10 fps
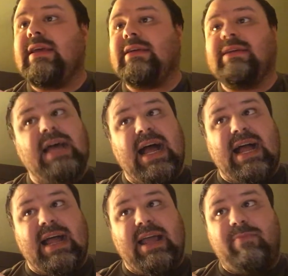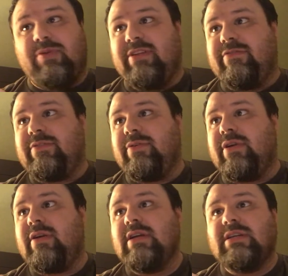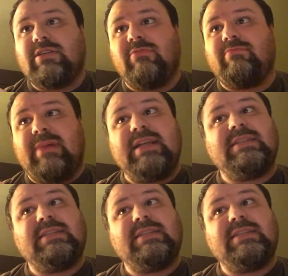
And I, put in Fluter, don't mind